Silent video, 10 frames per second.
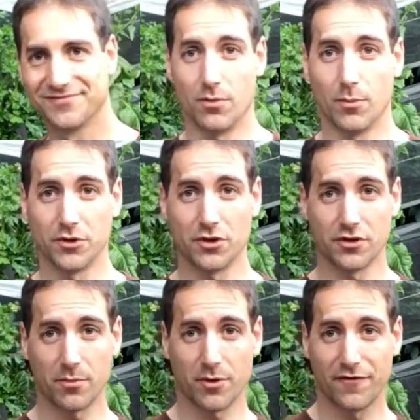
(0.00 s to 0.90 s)
The
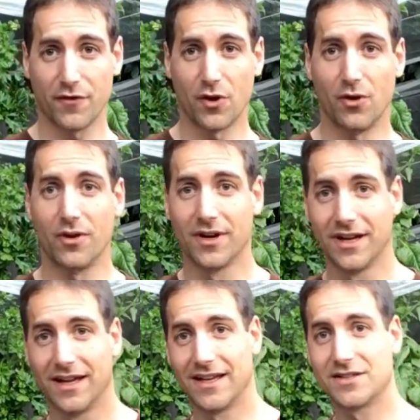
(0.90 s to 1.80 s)
module number
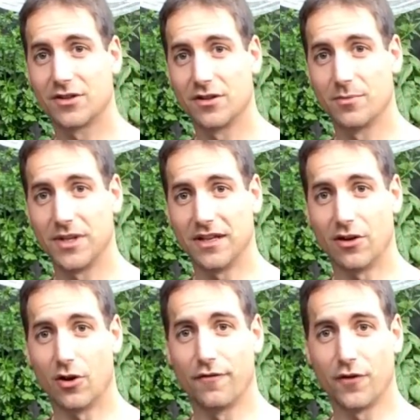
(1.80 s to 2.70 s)
four is going to be